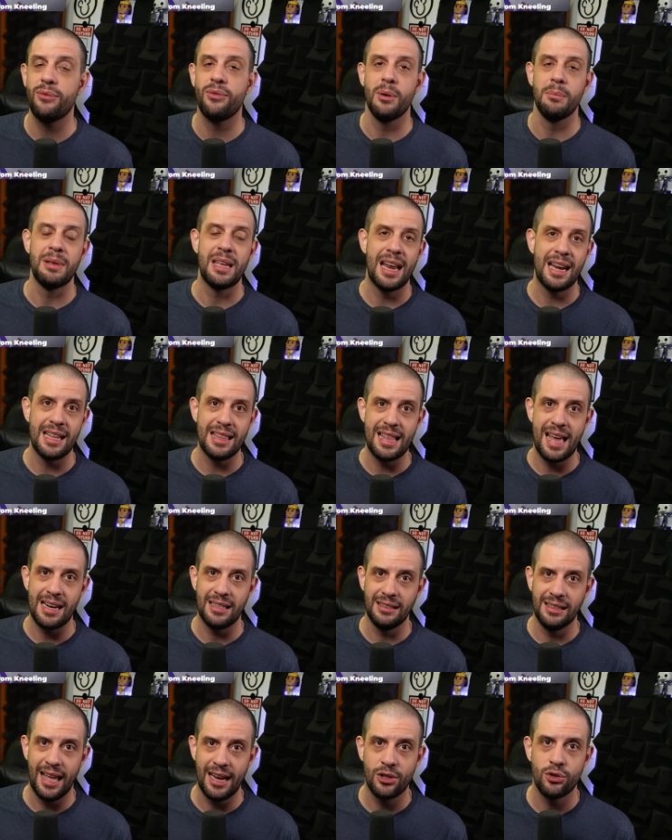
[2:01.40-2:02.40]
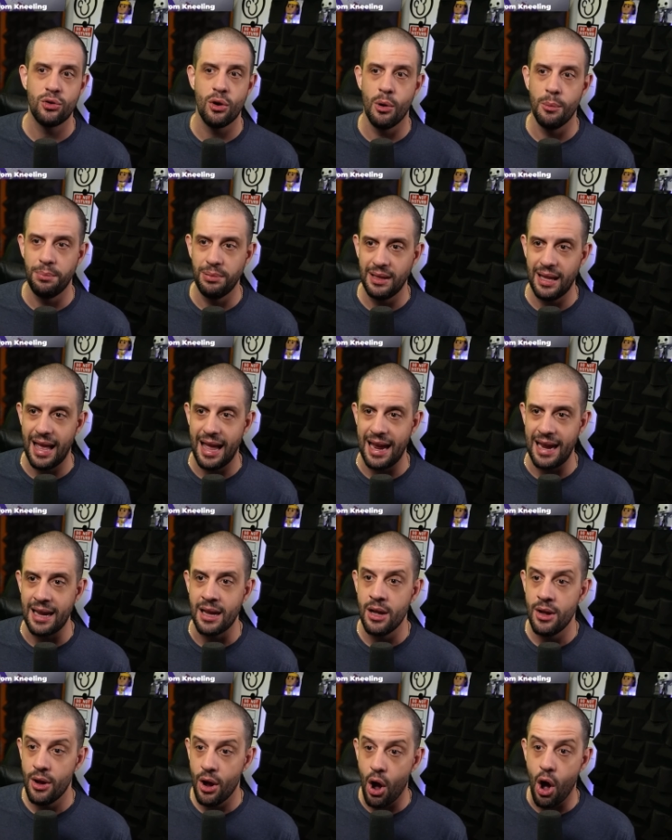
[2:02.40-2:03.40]
from getting that Electro play
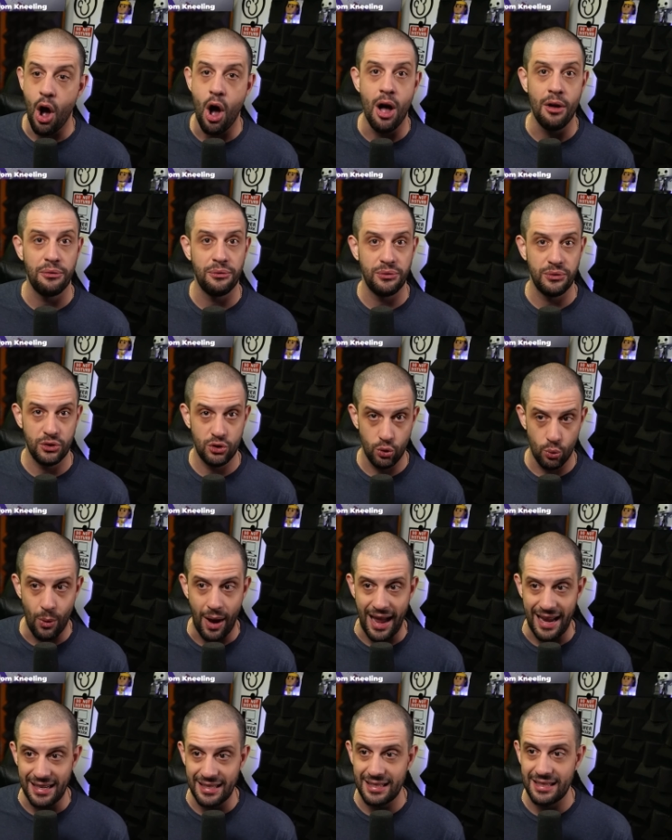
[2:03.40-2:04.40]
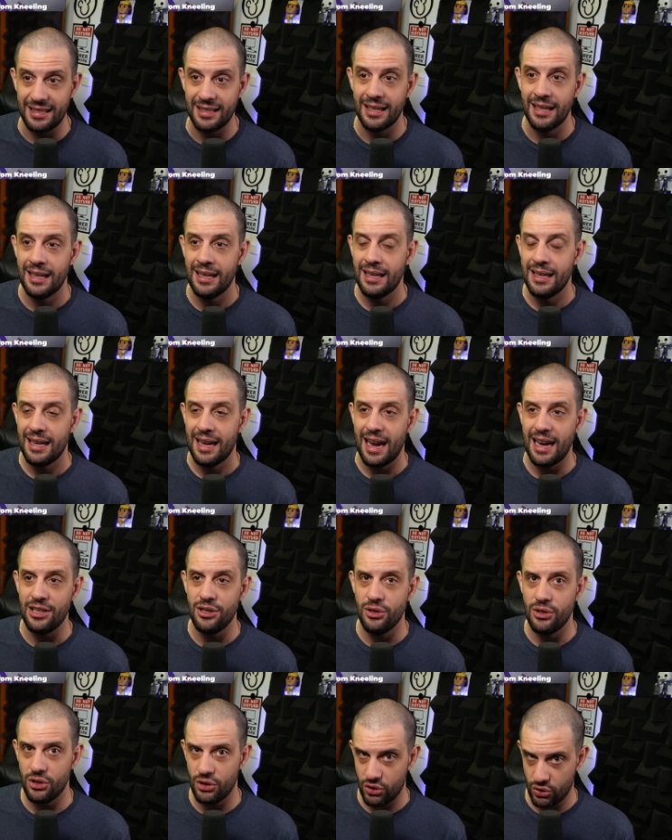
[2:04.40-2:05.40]
off twice,
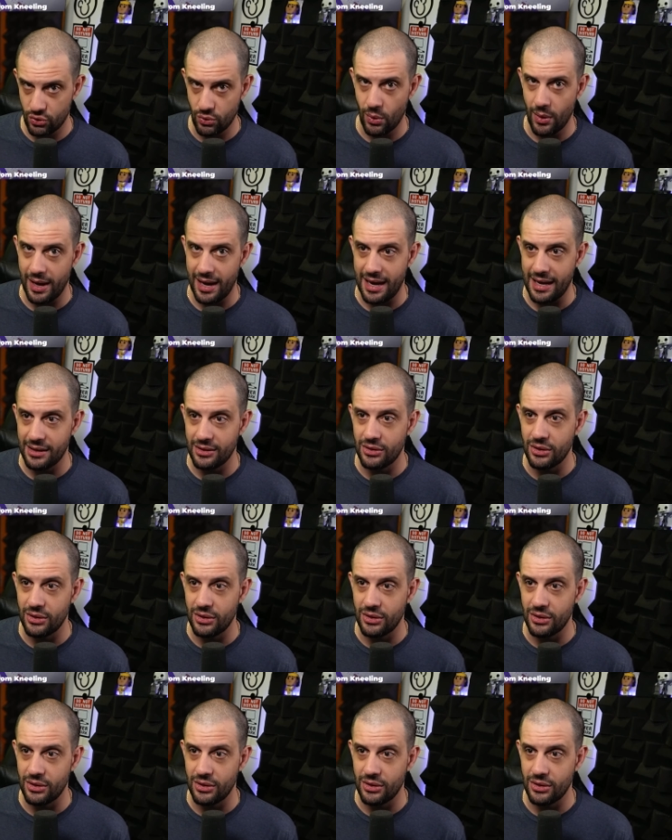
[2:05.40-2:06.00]
and you destroy it.